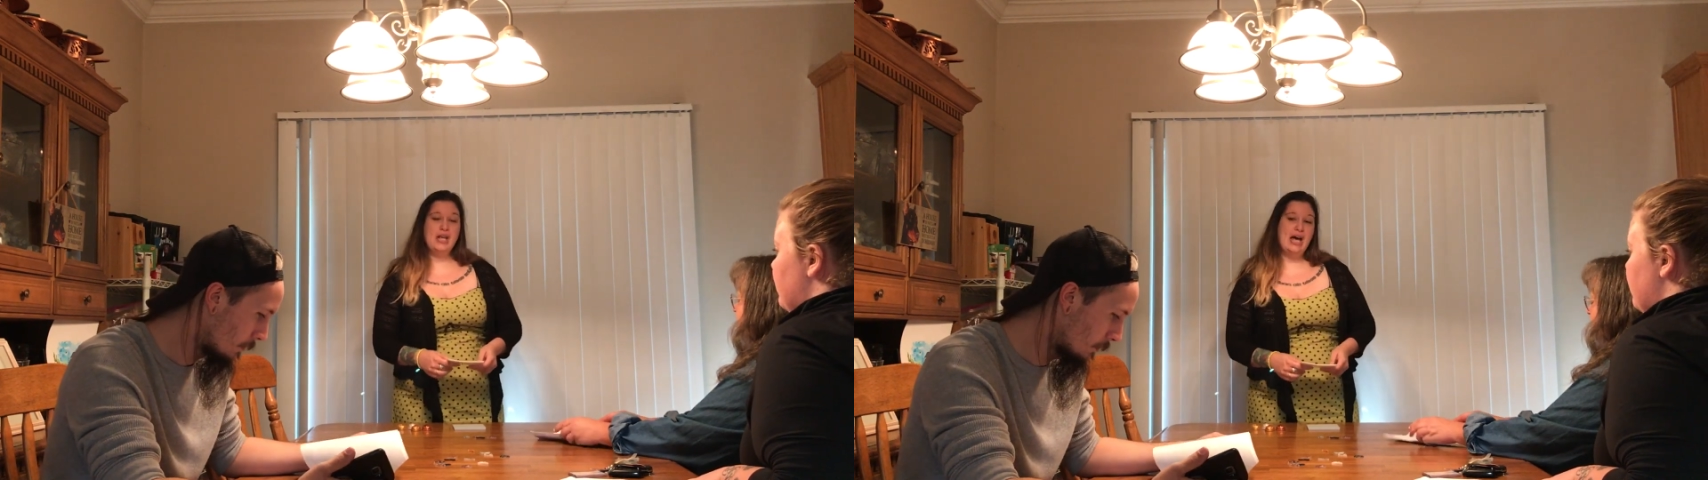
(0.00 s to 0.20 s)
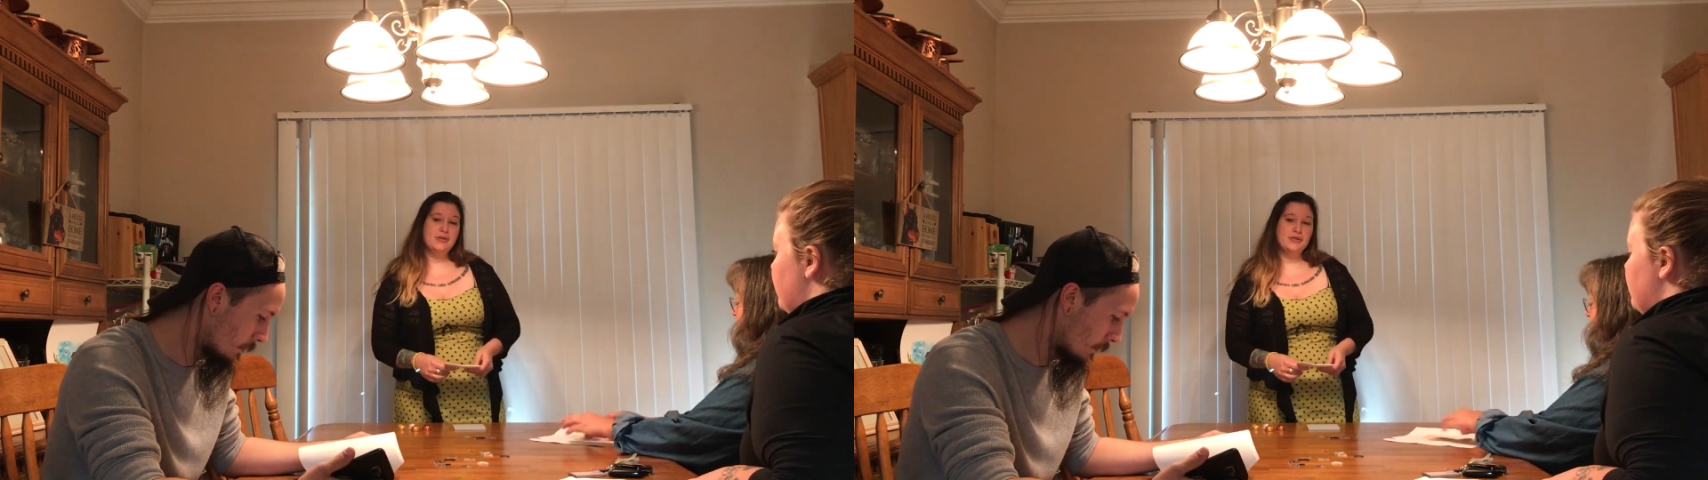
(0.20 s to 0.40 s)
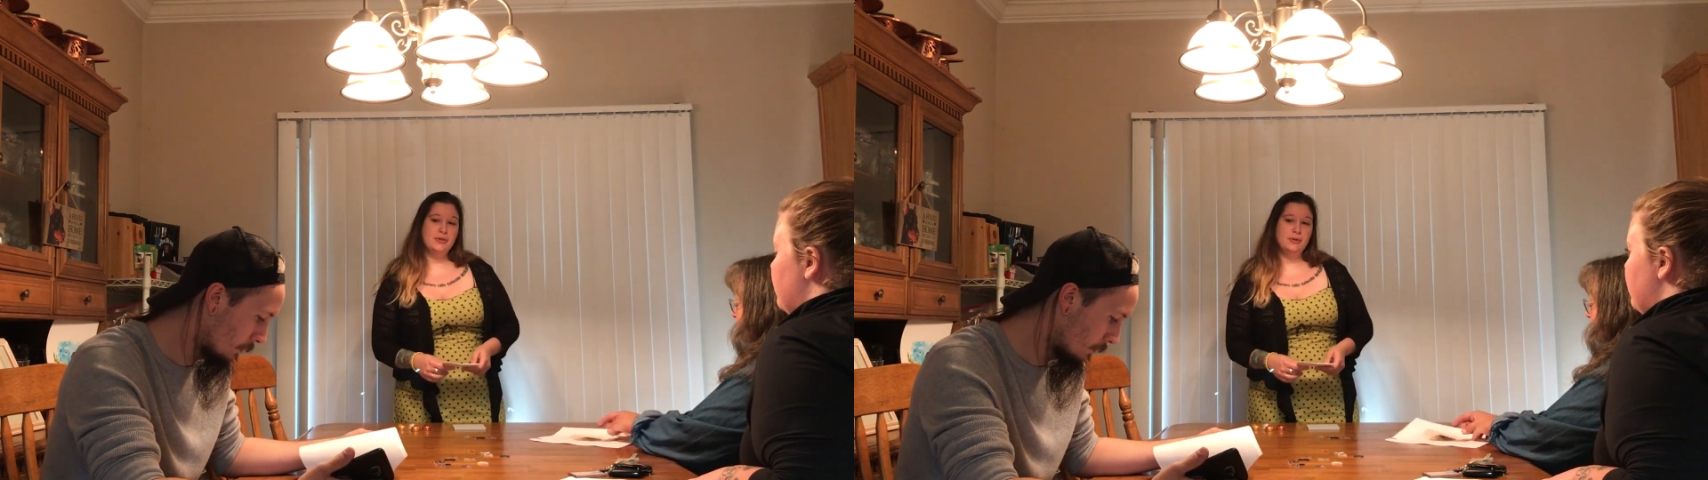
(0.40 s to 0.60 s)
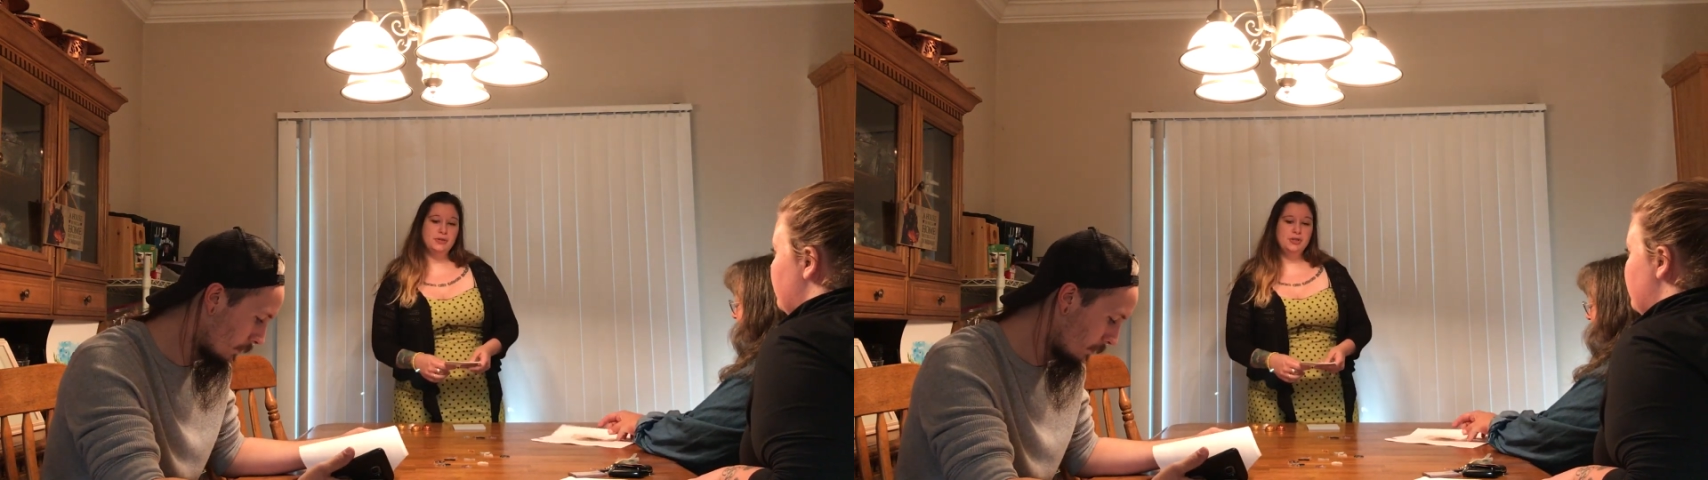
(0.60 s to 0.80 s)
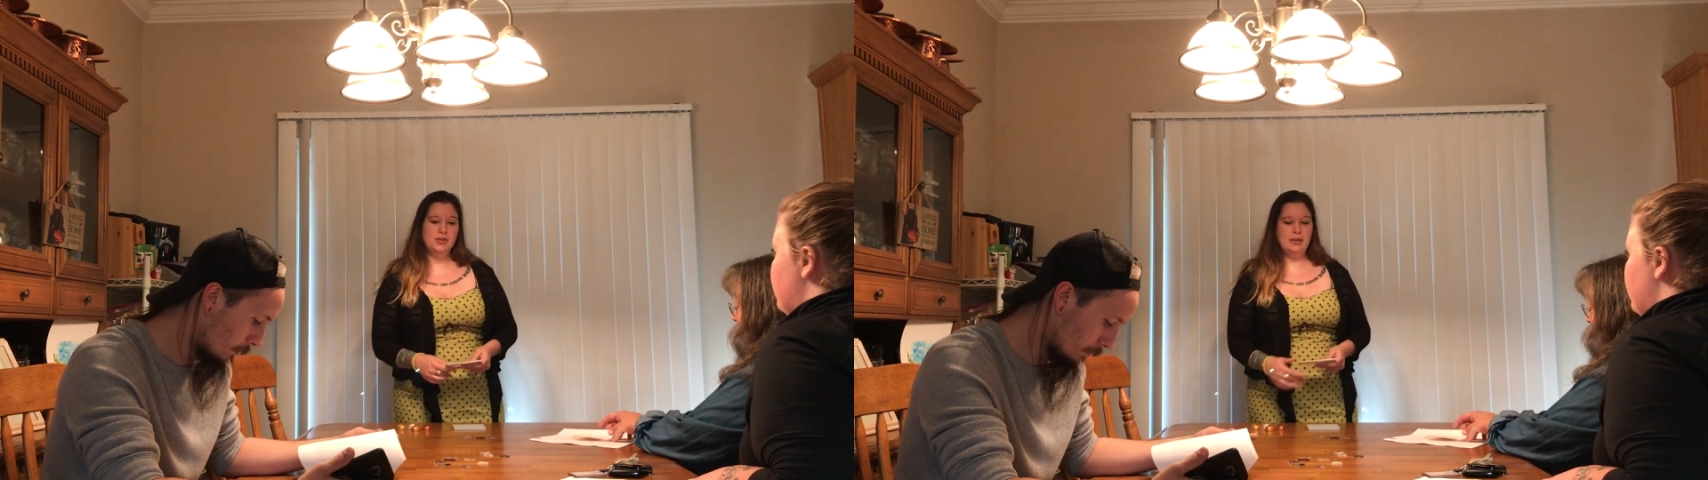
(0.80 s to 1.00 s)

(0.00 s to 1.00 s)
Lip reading: the household, you